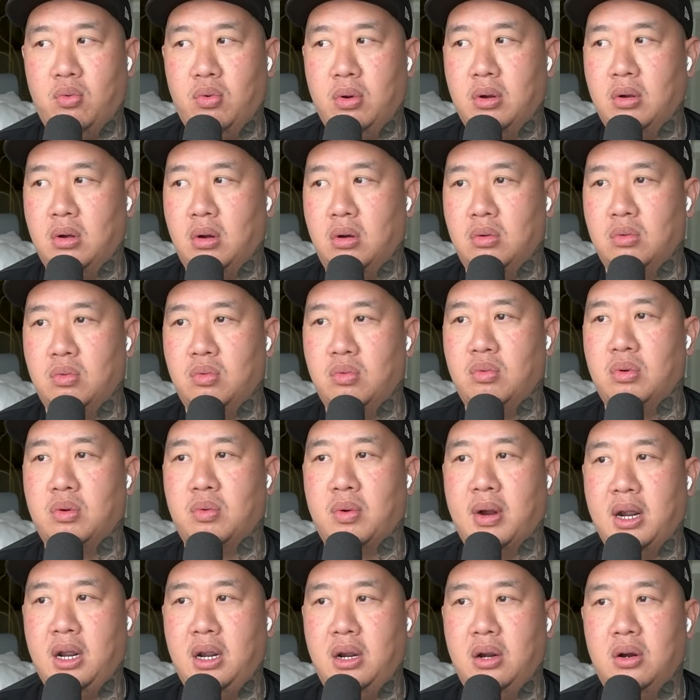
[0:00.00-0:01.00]
we're
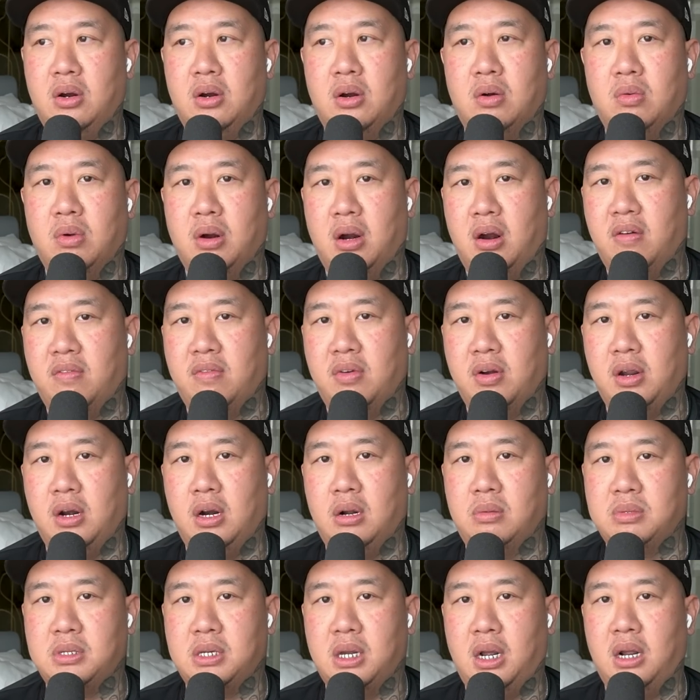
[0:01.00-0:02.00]
right here or wherever, you
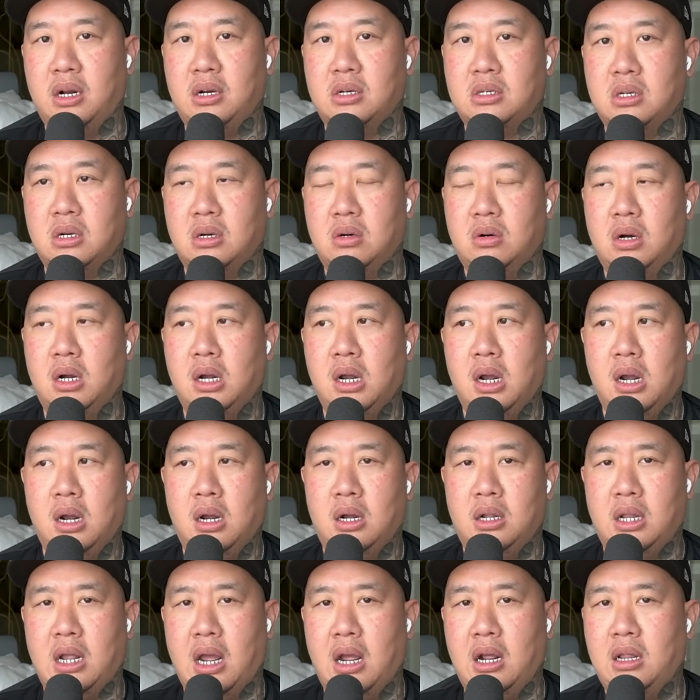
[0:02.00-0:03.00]
know what I'm saying? So
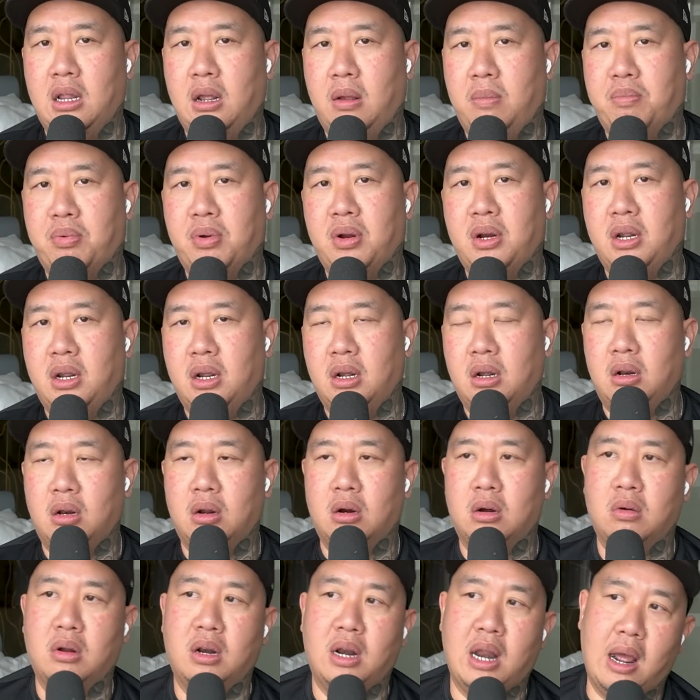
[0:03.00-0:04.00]
they pretty
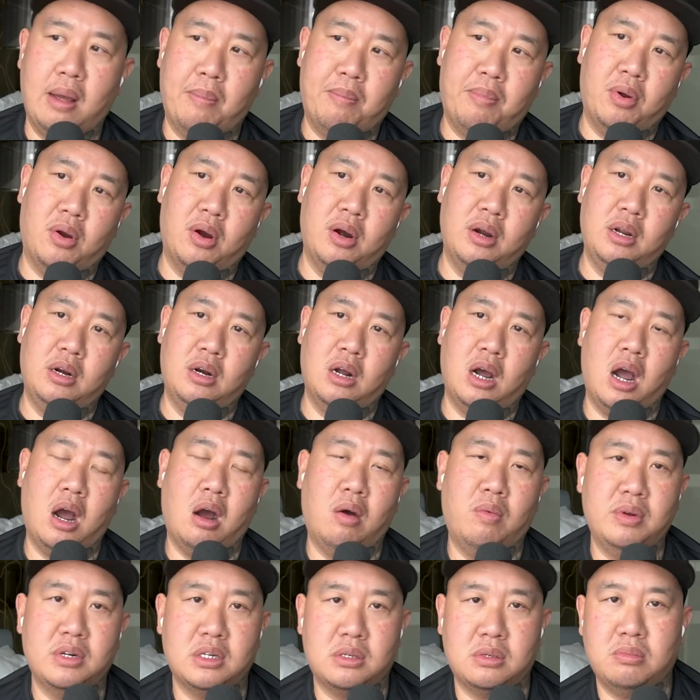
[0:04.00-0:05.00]
alert in that part. I
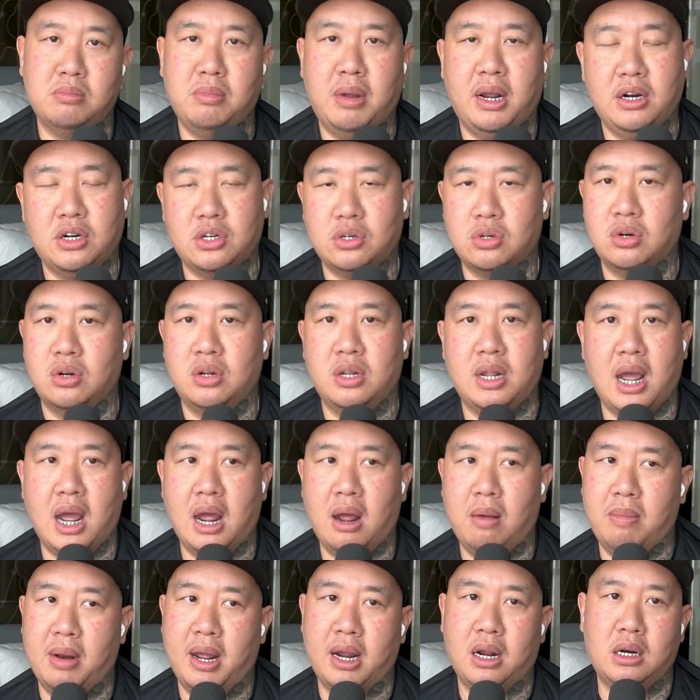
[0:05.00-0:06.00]
always make sure
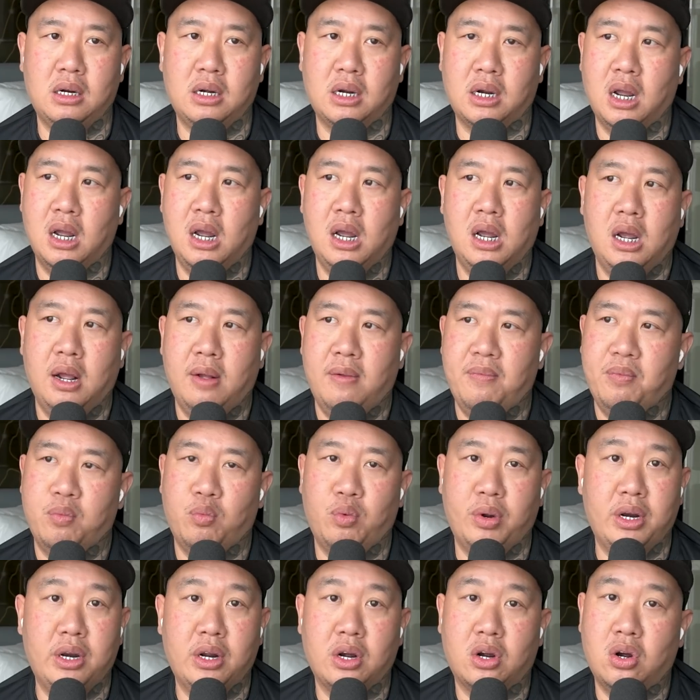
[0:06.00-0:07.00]
that I'm like, look,
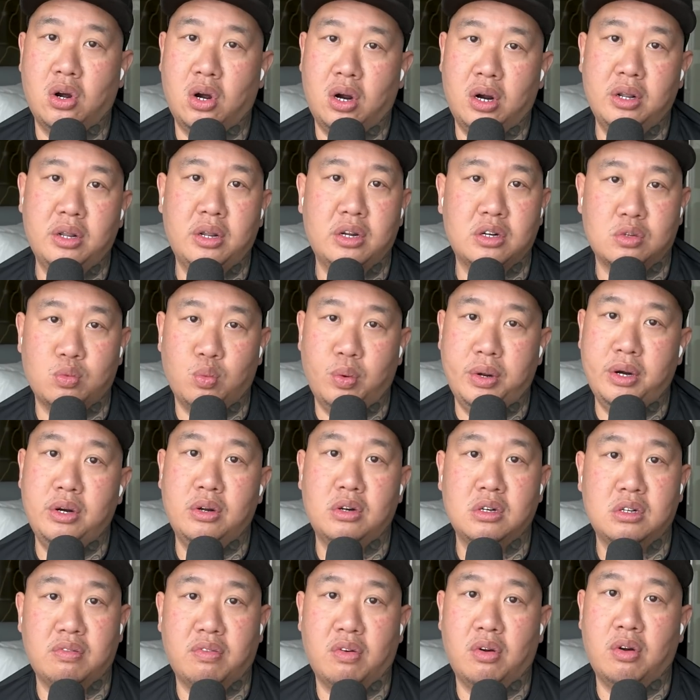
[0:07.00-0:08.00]
we're in the car, there's
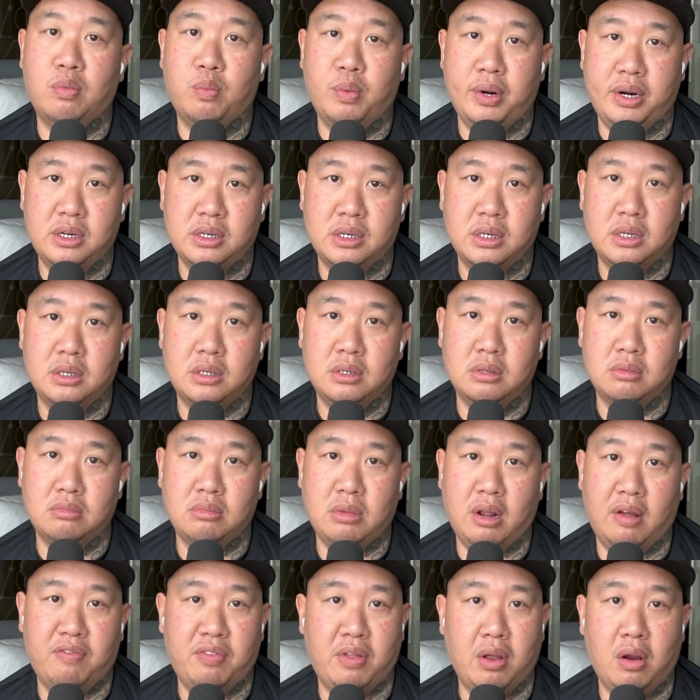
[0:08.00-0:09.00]
windows for a reason.
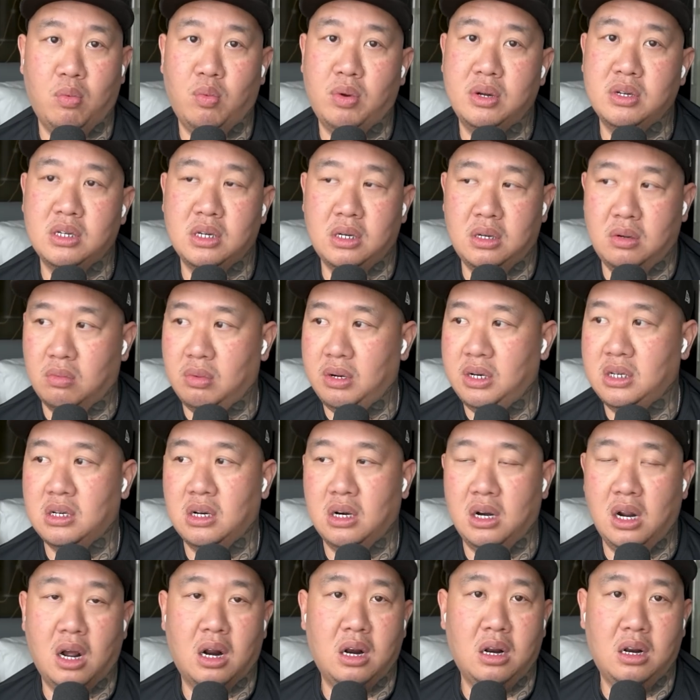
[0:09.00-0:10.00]
If there wasn't a
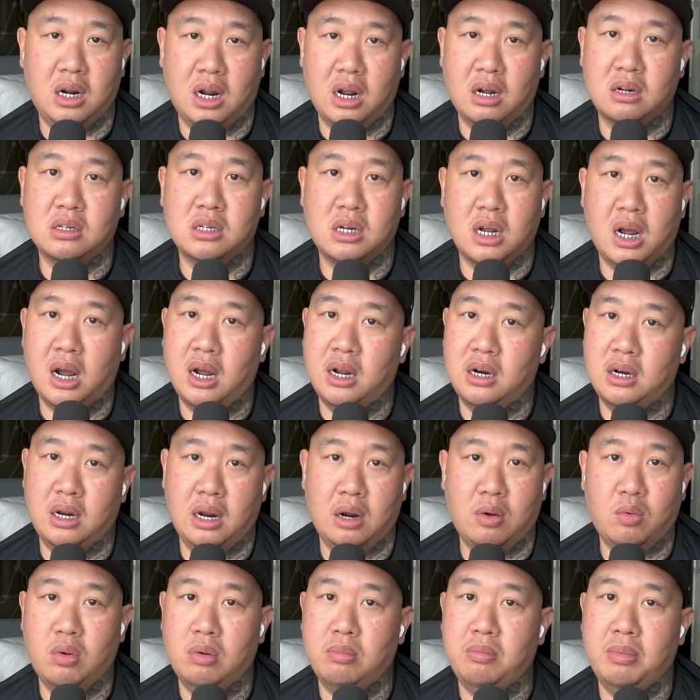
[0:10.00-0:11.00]
reason y'all look outside,
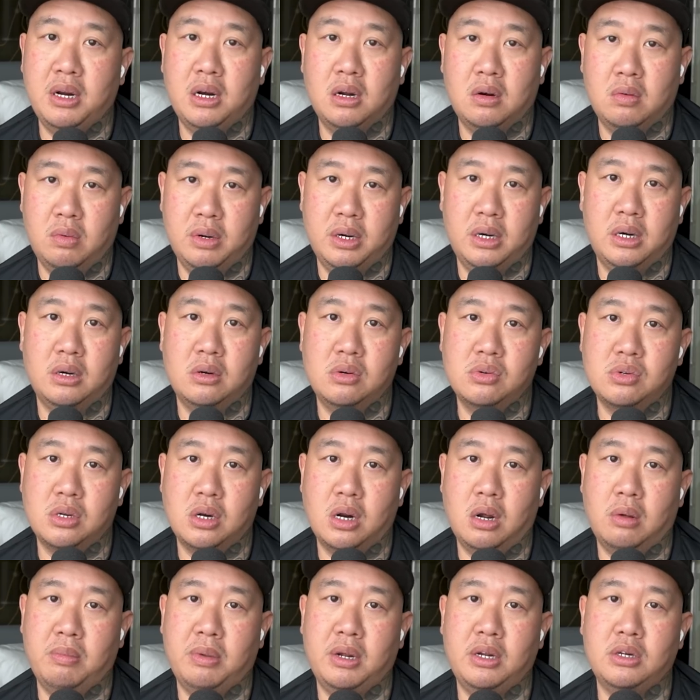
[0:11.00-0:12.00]
there wouldn't be no windows,
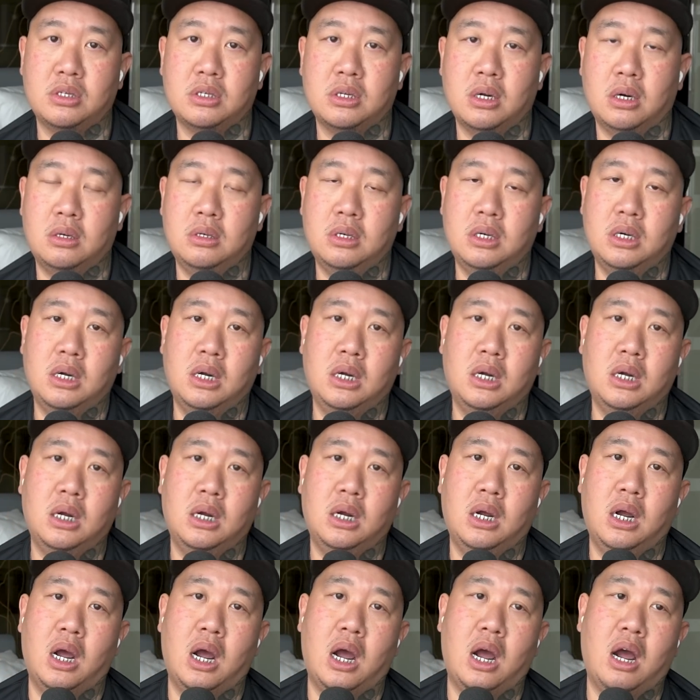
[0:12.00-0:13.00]
you know what I mean? So
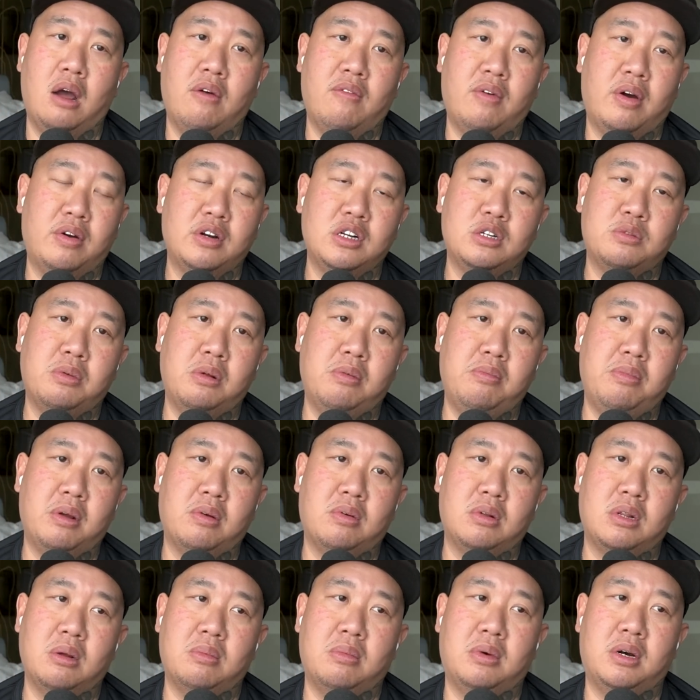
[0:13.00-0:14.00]
I've always been big
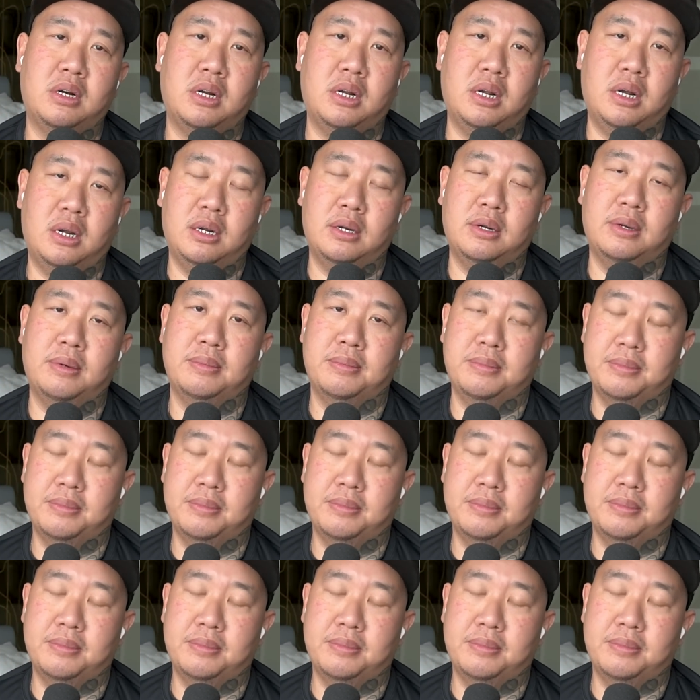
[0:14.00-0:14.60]
with them on that.